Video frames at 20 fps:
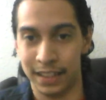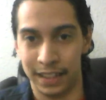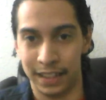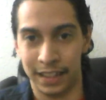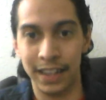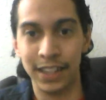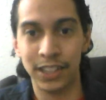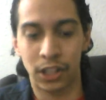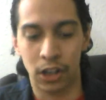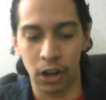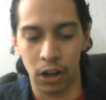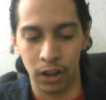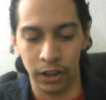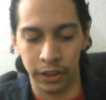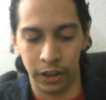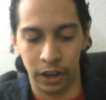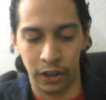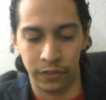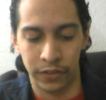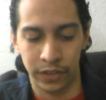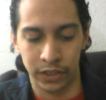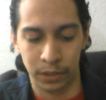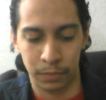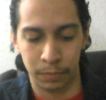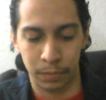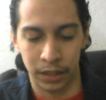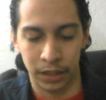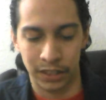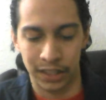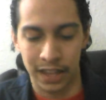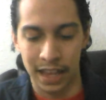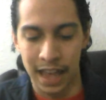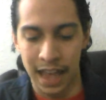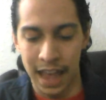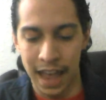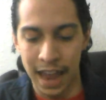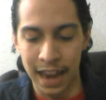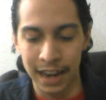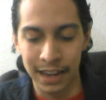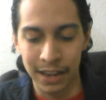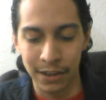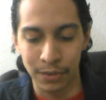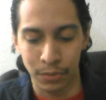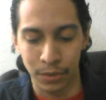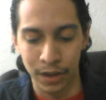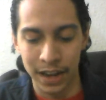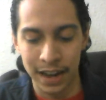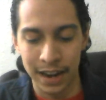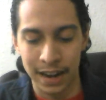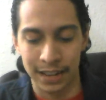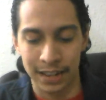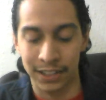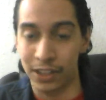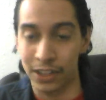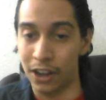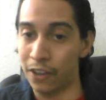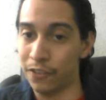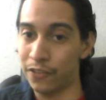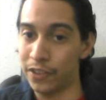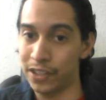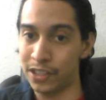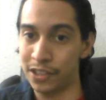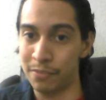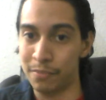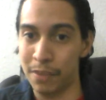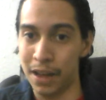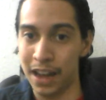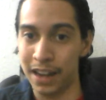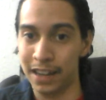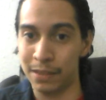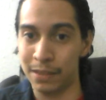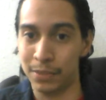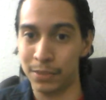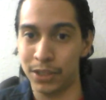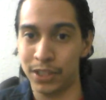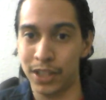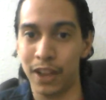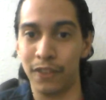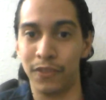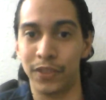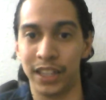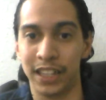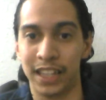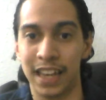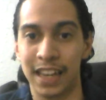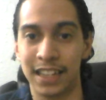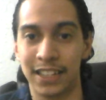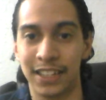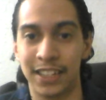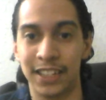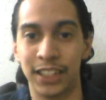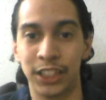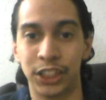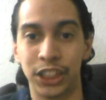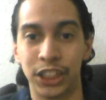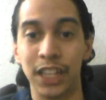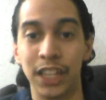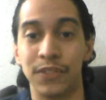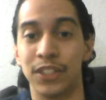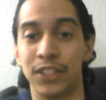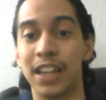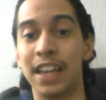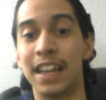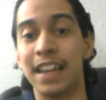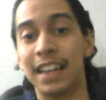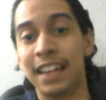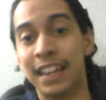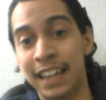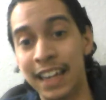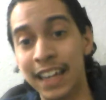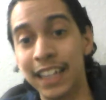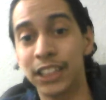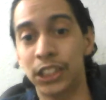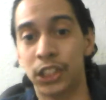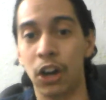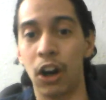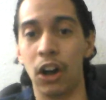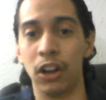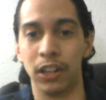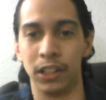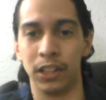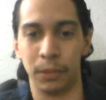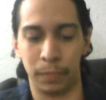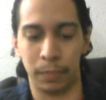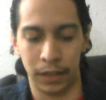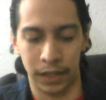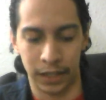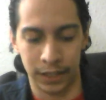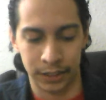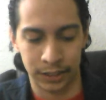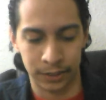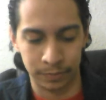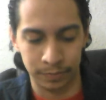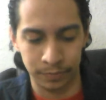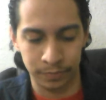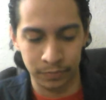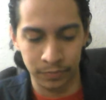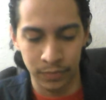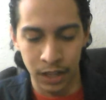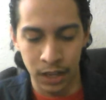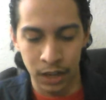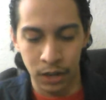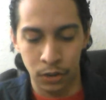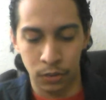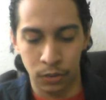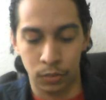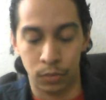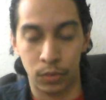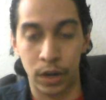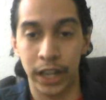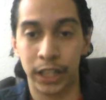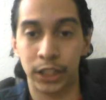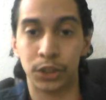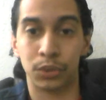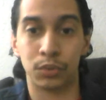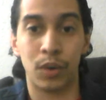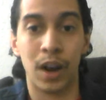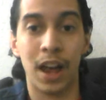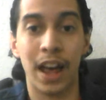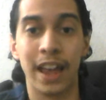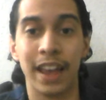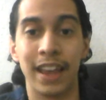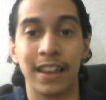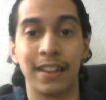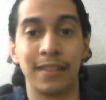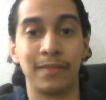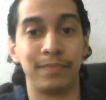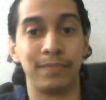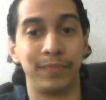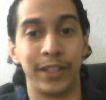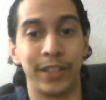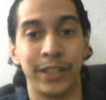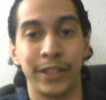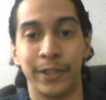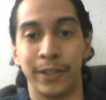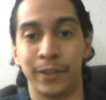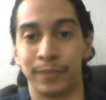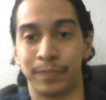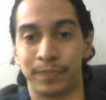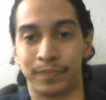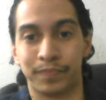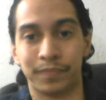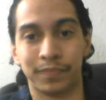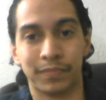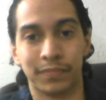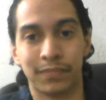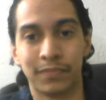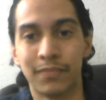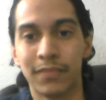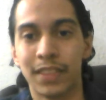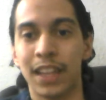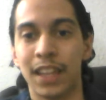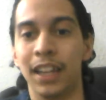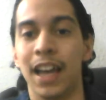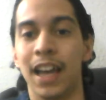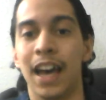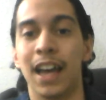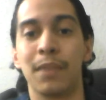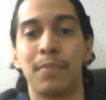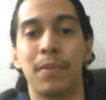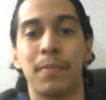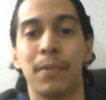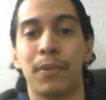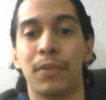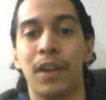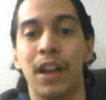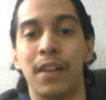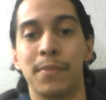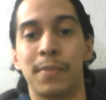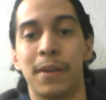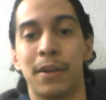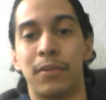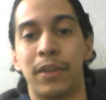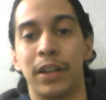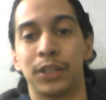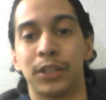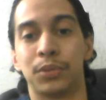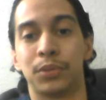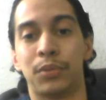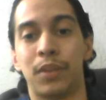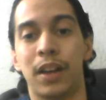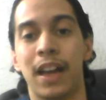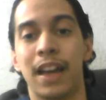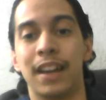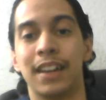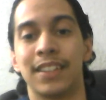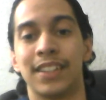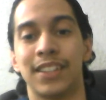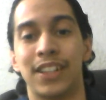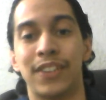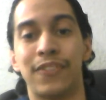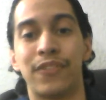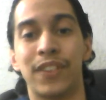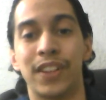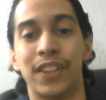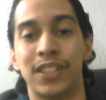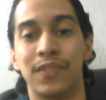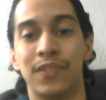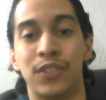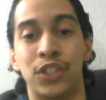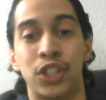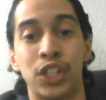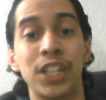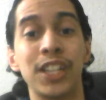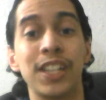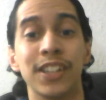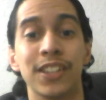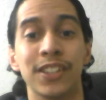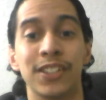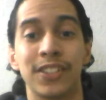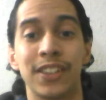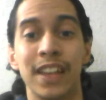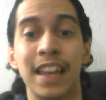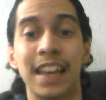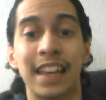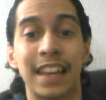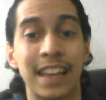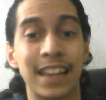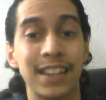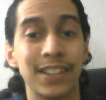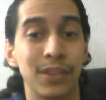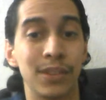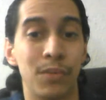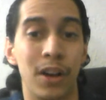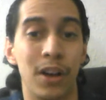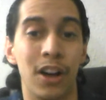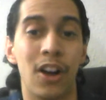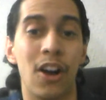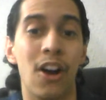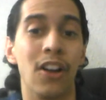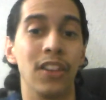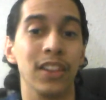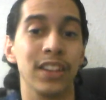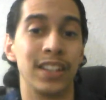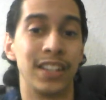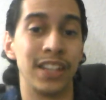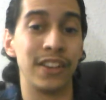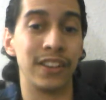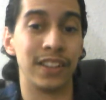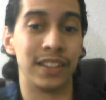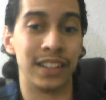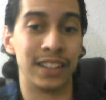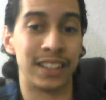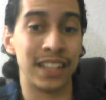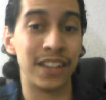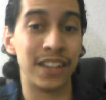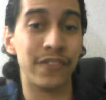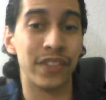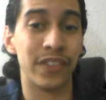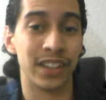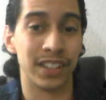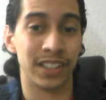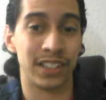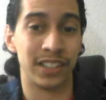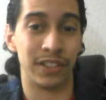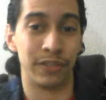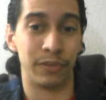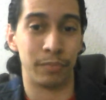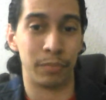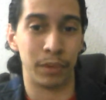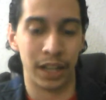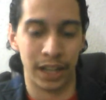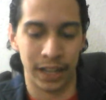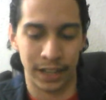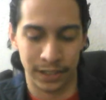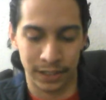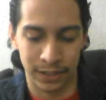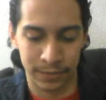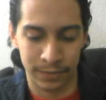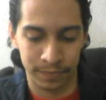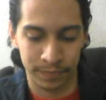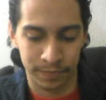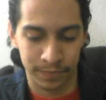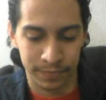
He's calling the offensive plays. Andy Reid is an offensive mind himself for the Kansas City Chiefs. He's calling the plays. Rex Ryan, you know, a lot of people rave about Rex Ryan as a defensive genius. He's the one calling the defensive plays.